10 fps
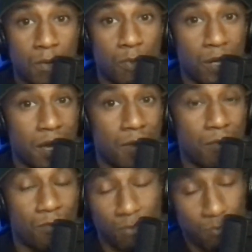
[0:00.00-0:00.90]
But
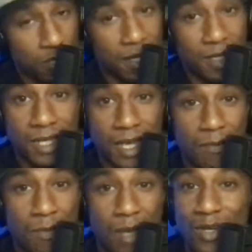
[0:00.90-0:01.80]
like I
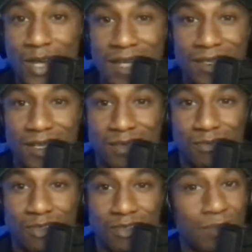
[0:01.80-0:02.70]
said, maybe you guys got
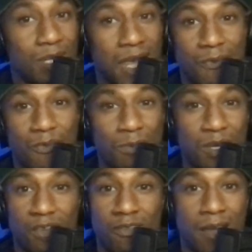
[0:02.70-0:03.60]
some game for
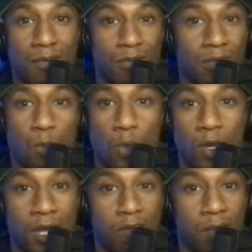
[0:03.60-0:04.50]
me around the work
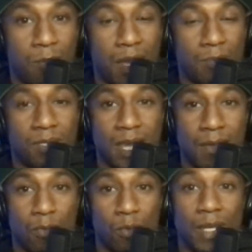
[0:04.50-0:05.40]
area maps
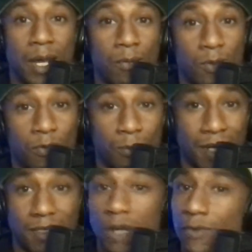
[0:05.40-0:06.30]
that would be helpful for
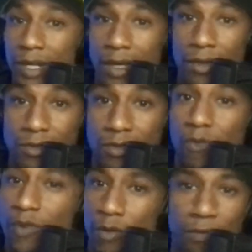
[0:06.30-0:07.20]
myself and others. So
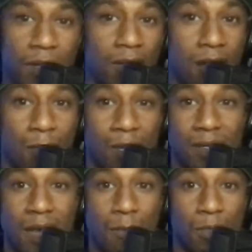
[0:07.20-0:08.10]
feel free to comment
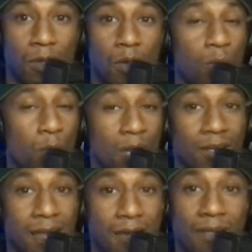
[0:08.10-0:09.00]
down below. And while you're
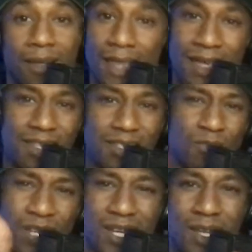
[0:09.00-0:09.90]
down there, like this
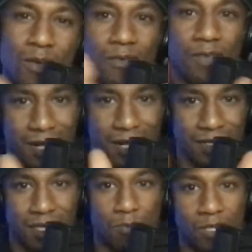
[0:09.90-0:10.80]
video, give it a nice
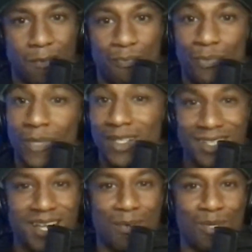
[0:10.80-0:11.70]
thumbs up. It
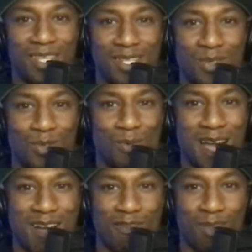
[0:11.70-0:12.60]
does help with the YouTube
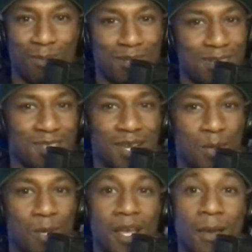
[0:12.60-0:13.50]
algorithm. It does
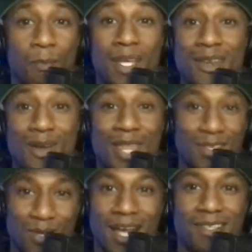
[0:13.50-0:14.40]
help me know
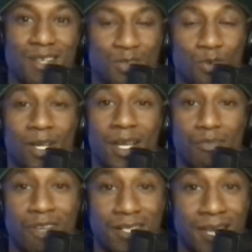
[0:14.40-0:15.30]
you guys enjoy and
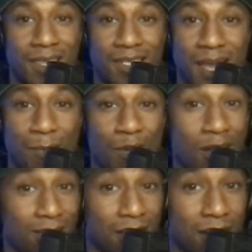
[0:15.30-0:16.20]
appreciate this type of
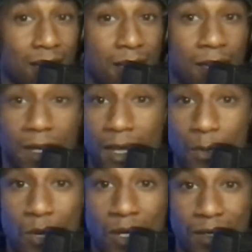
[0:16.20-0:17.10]
content.
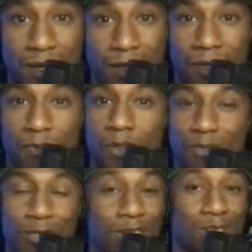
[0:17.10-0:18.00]
And while you're down there, feel
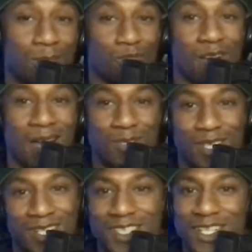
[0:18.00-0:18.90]
free to subscribe to
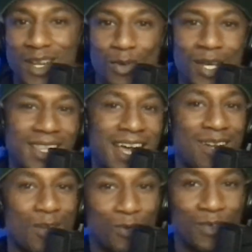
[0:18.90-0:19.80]
the channel. Hit that
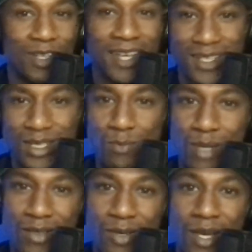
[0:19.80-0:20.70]
notification
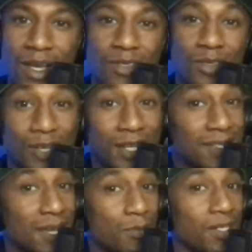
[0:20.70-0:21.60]
bell so you can
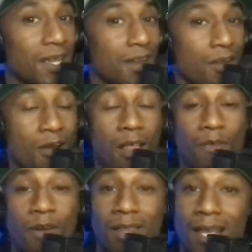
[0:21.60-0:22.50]
stay up to date on all
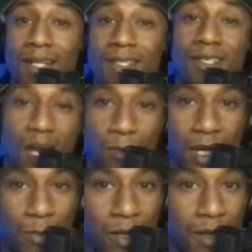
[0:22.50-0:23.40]
of our latest and
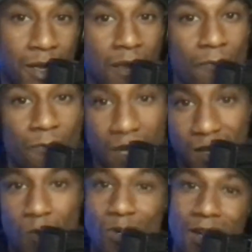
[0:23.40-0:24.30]
upcoming
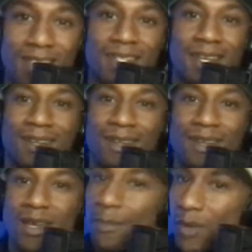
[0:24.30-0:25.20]
video content.
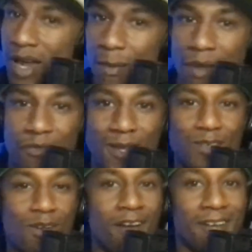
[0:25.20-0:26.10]
But all right, my friend,
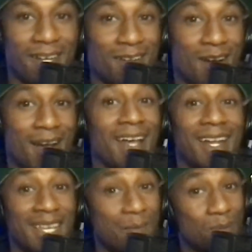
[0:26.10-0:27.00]
you already know I got
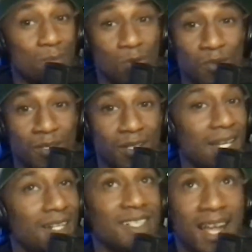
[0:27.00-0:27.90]
to keep it moving.
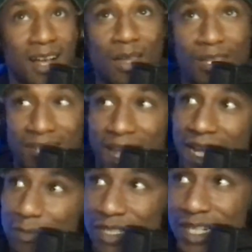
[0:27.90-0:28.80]
Got to check out this
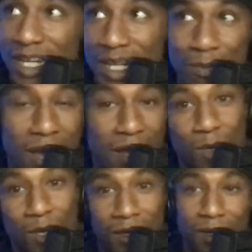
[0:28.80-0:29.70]
AMC,
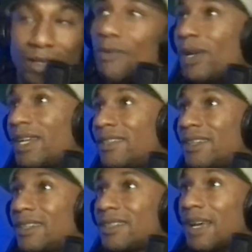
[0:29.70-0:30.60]
baby. What is it?
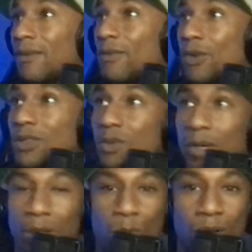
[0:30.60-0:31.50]
It's like
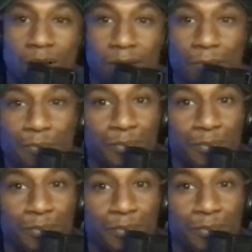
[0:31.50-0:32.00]
421.